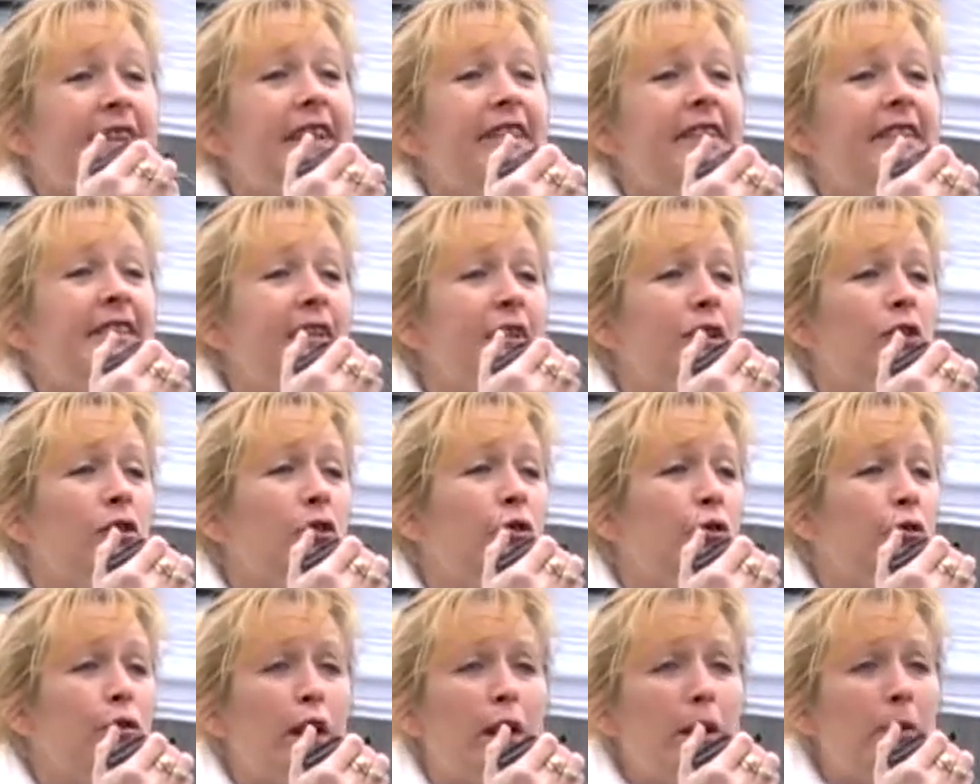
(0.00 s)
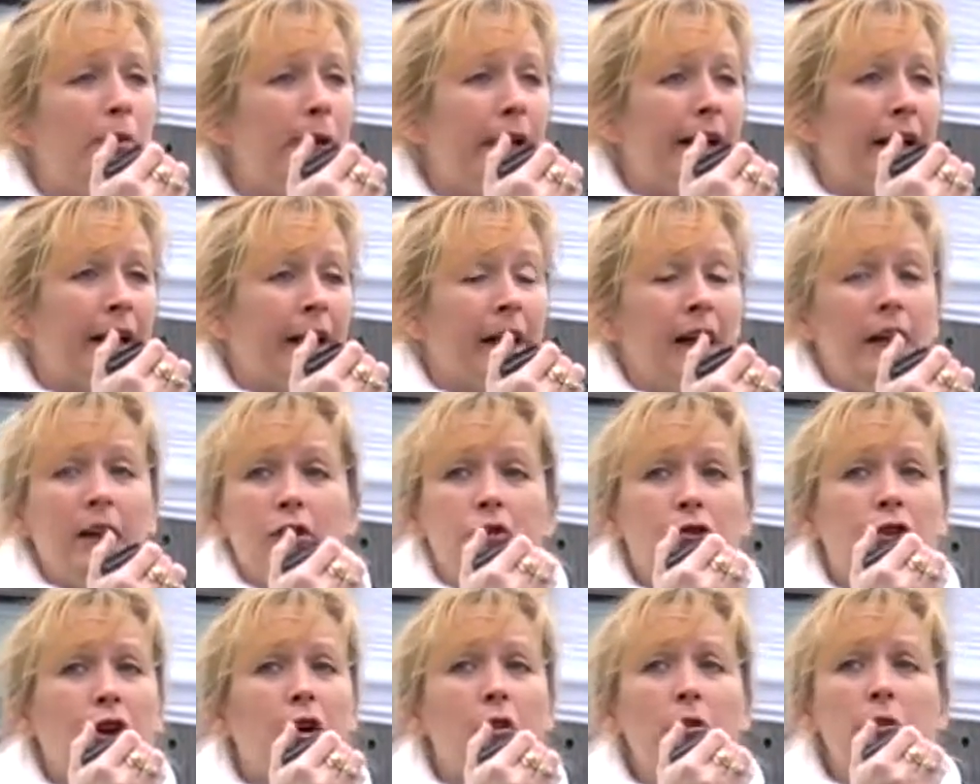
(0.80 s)
This is growing.
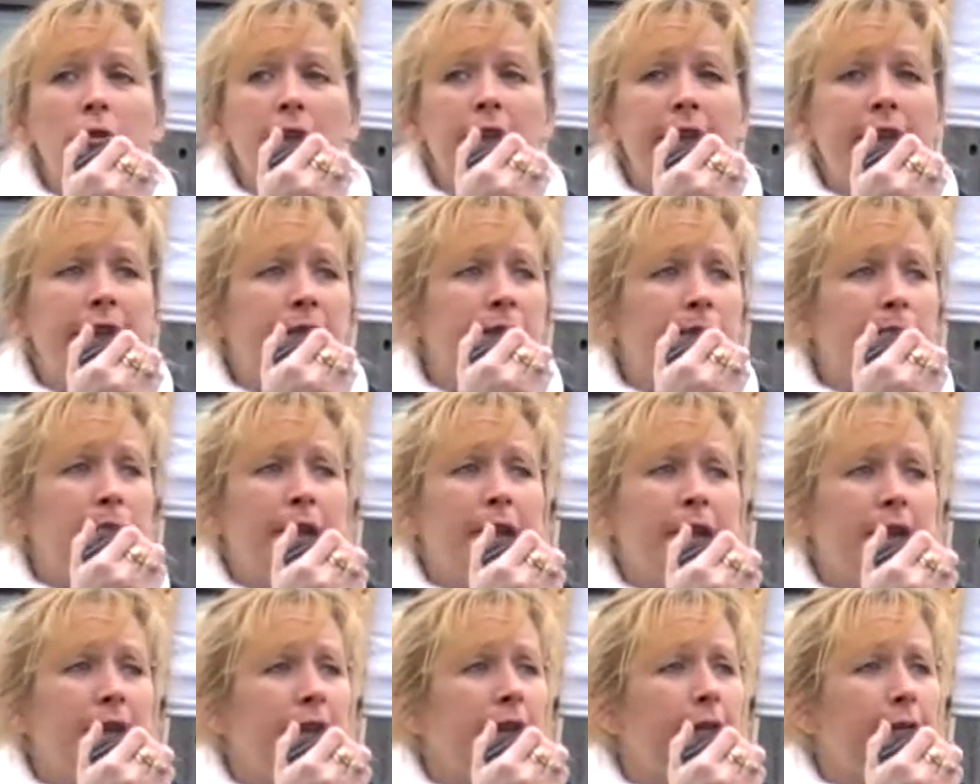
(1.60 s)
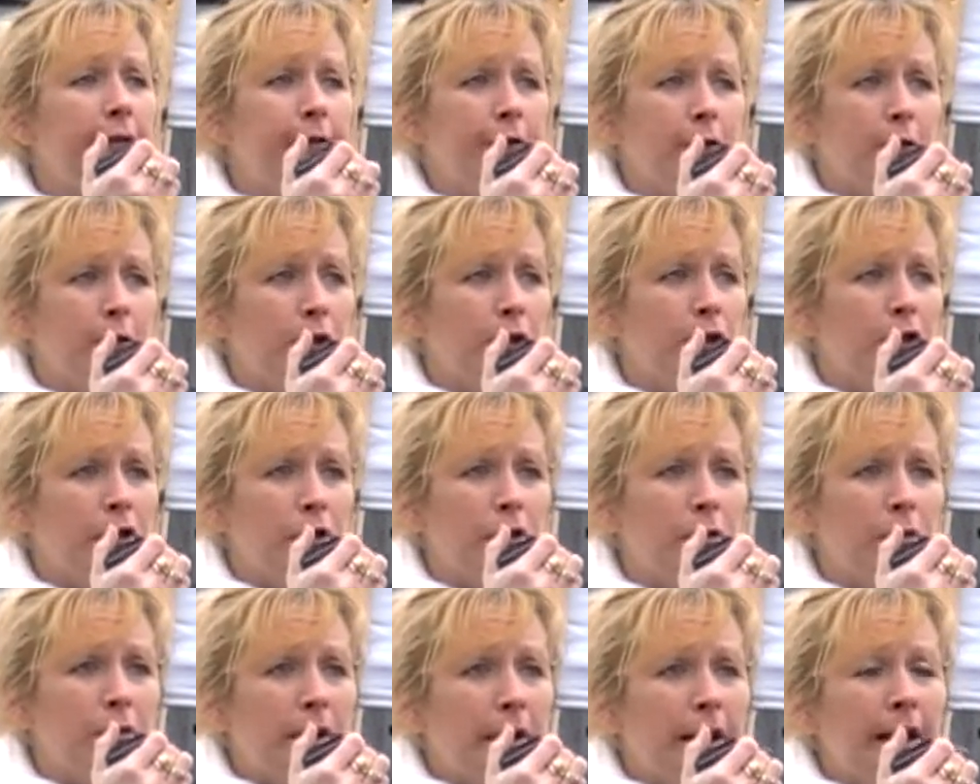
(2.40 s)
Don't let the media fool
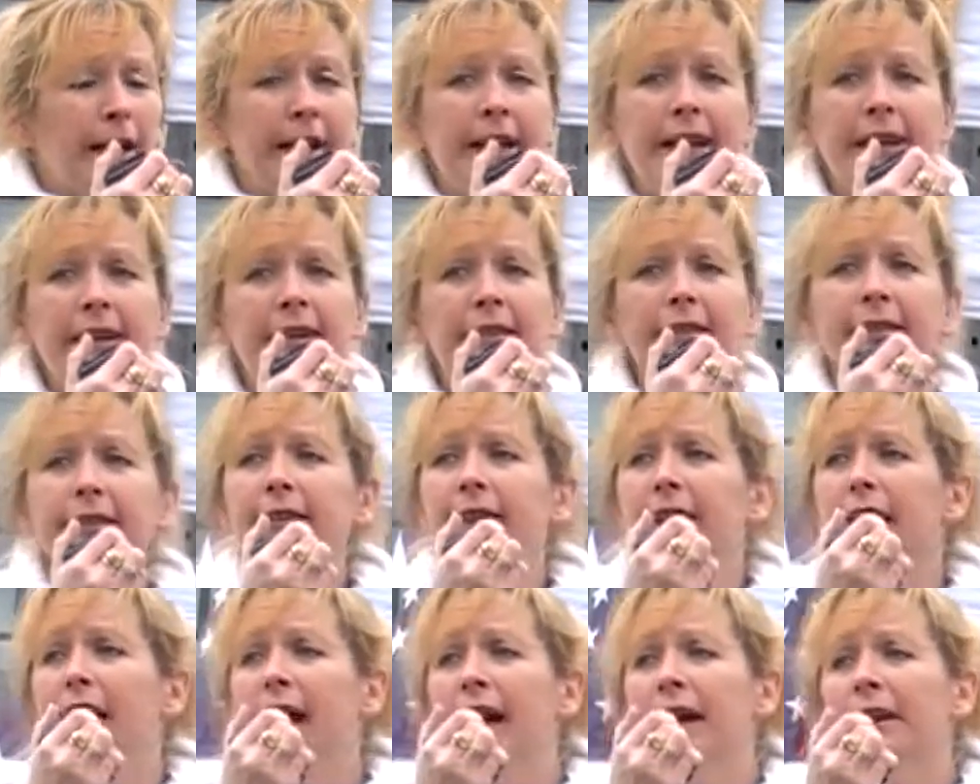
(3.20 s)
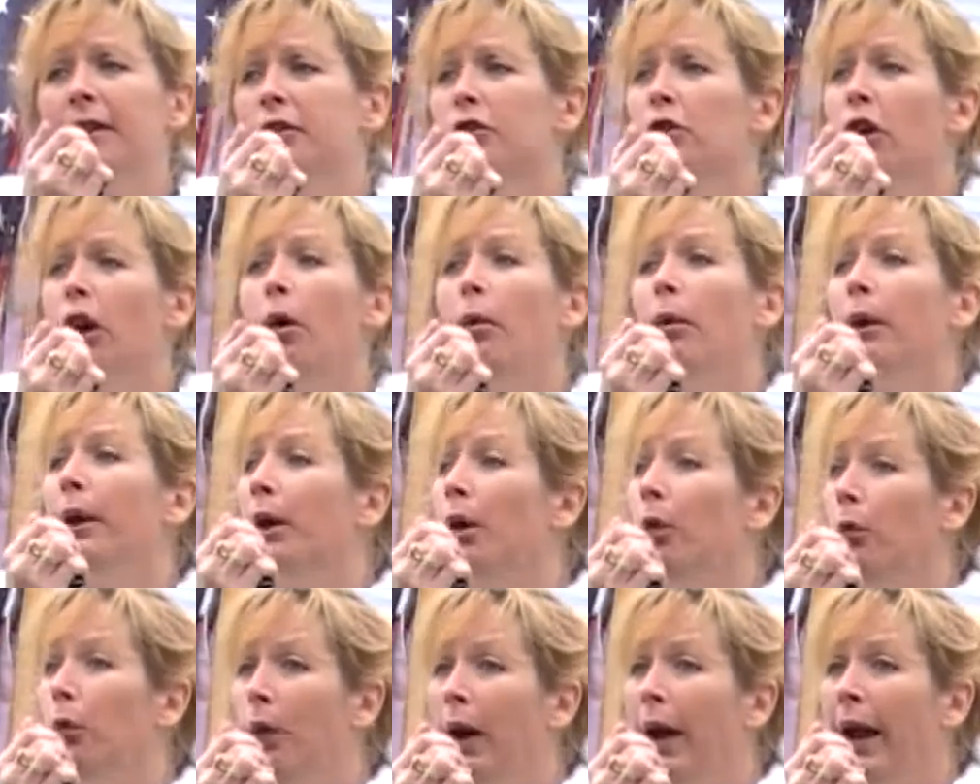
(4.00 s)
you. It is not going
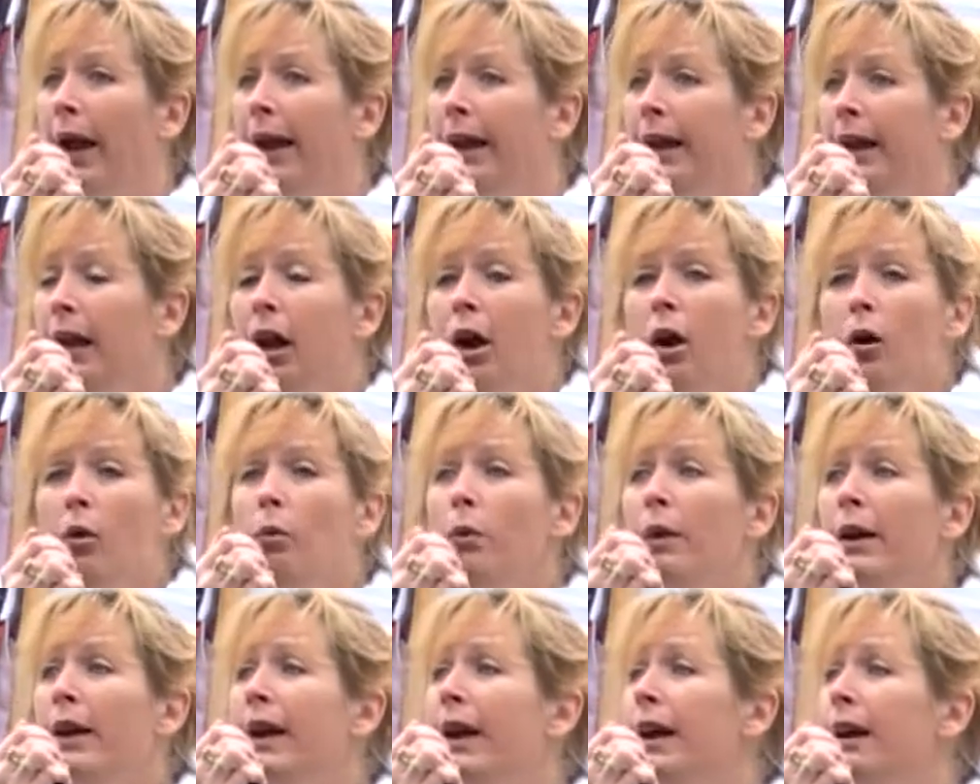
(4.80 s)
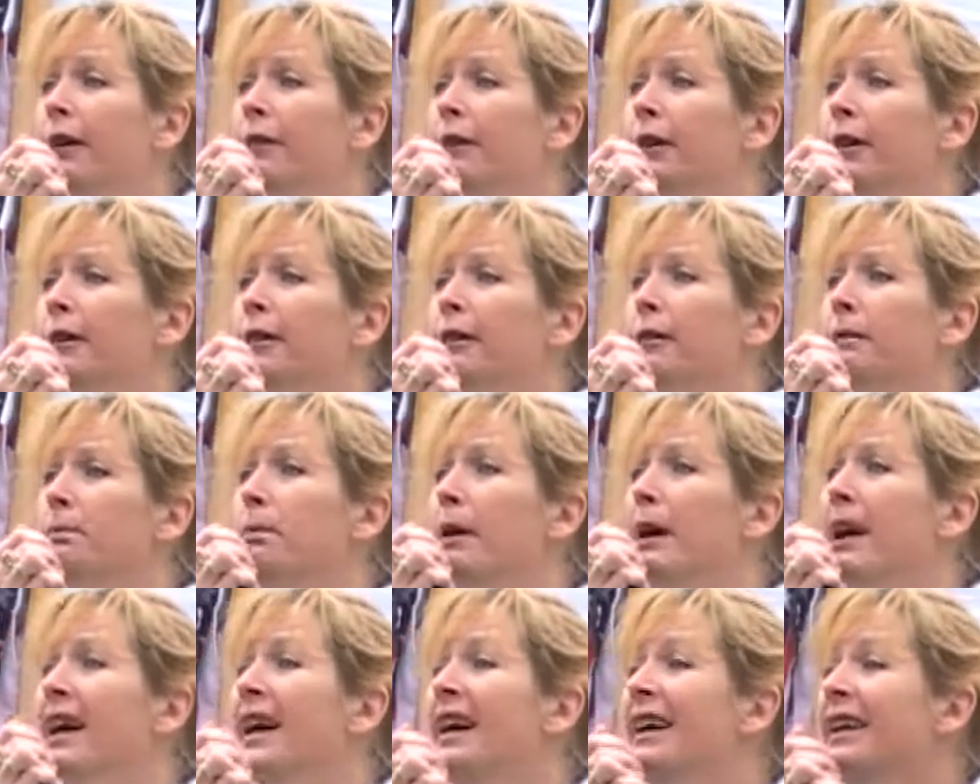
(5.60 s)
away. We have
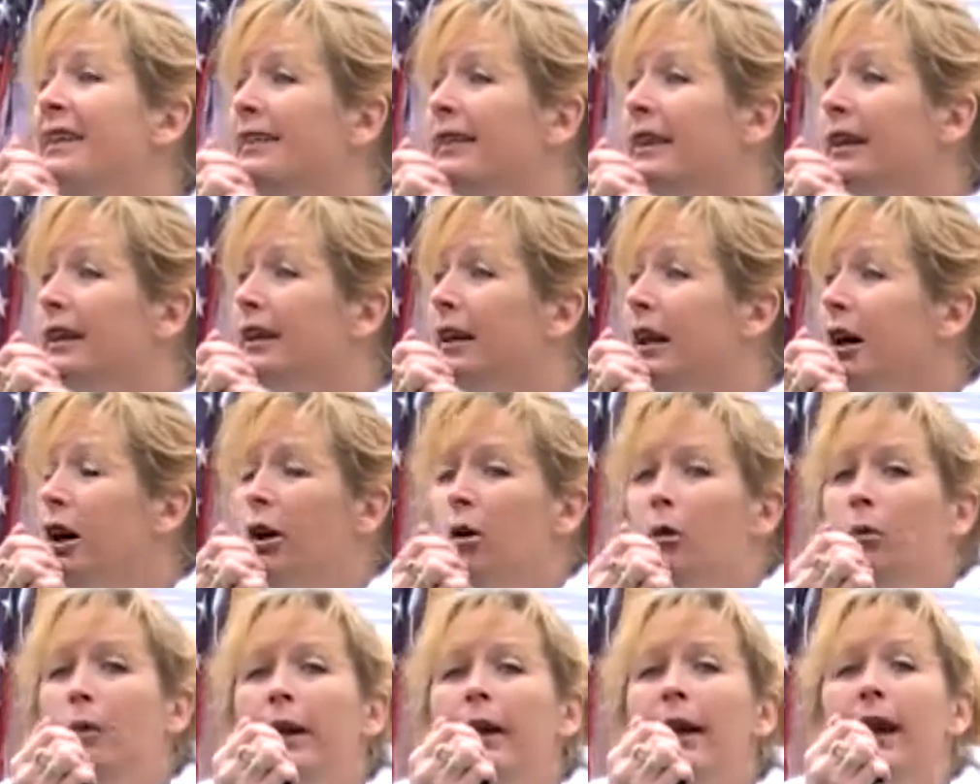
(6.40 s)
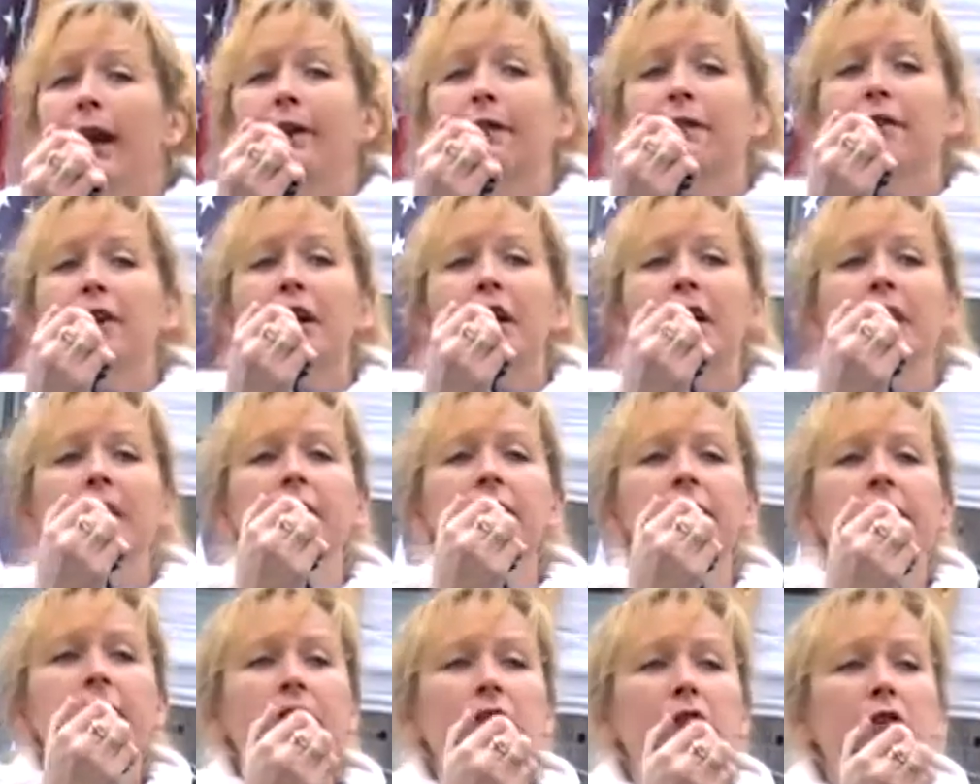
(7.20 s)
expanded. We have gone
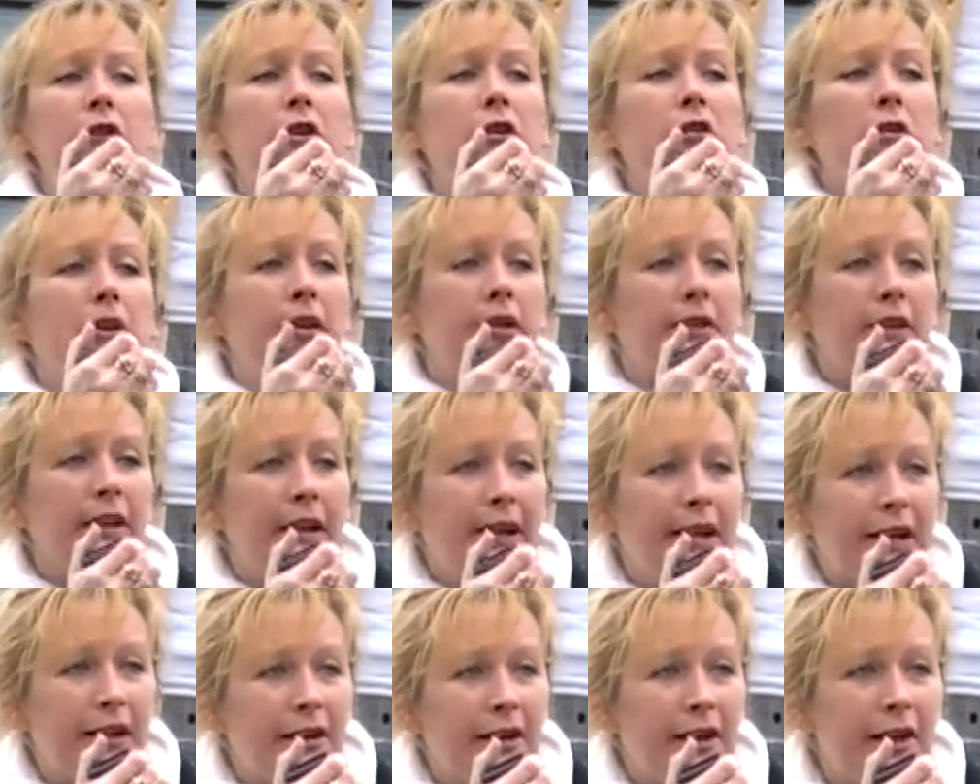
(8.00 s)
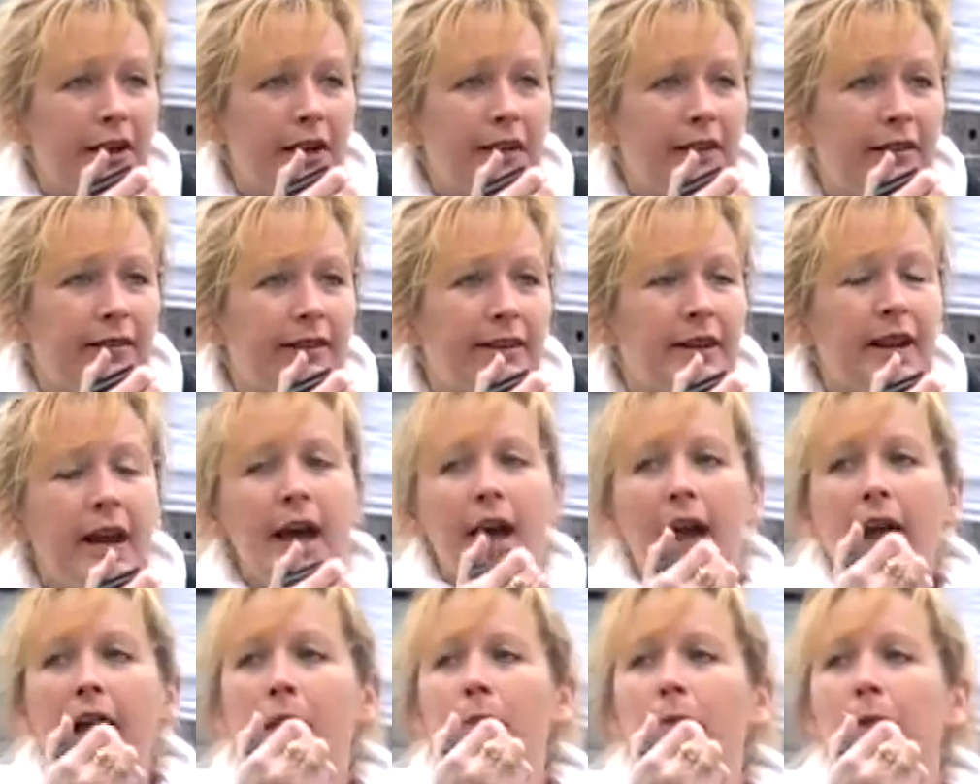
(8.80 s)
into the local areas,
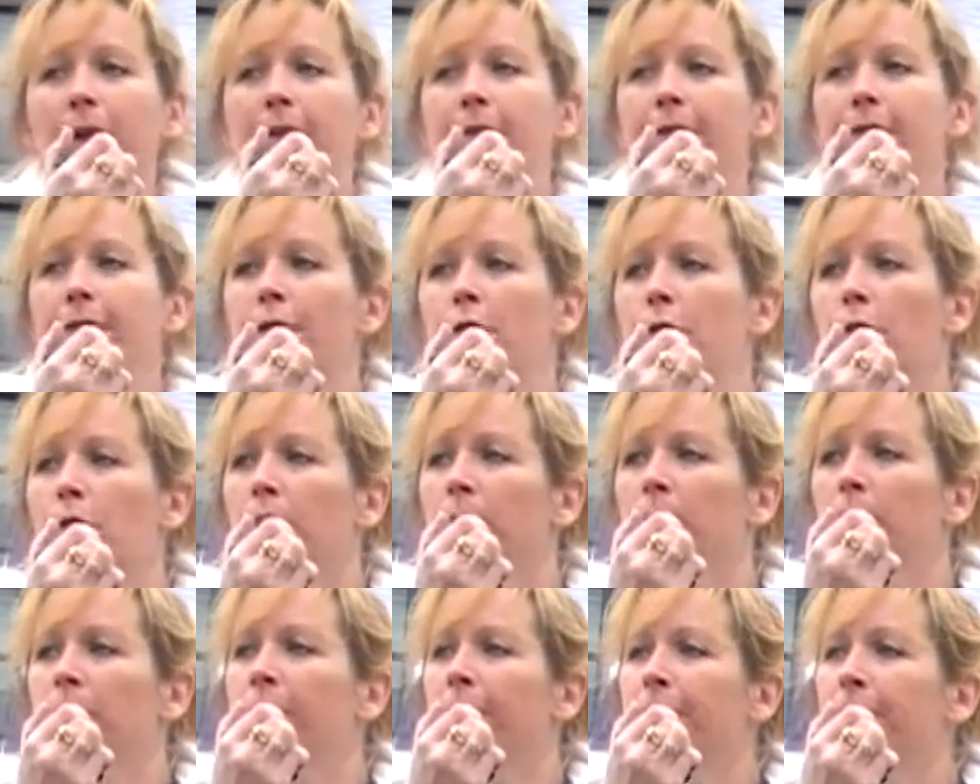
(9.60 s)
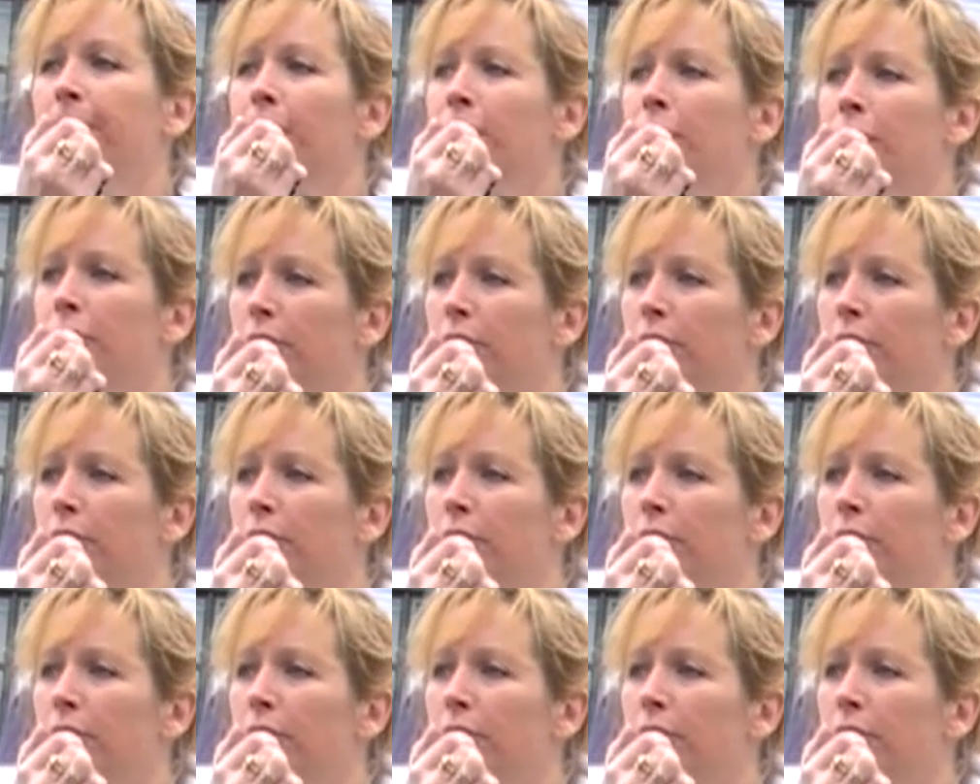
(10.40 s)
and we have formed different